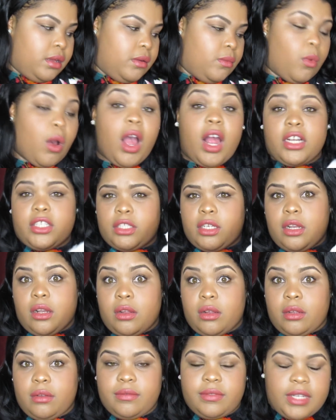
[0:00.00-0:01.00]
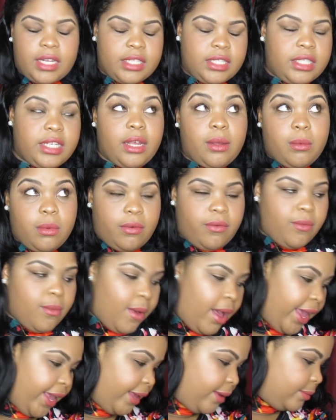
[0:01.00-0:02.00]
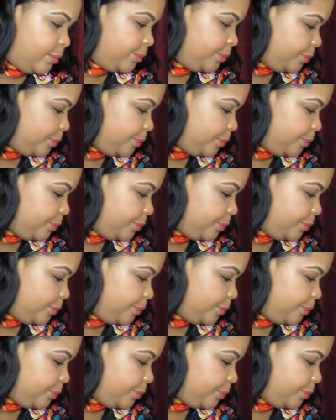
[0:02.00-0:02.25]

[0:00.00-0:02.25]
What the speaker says: washcloths. I stick with white.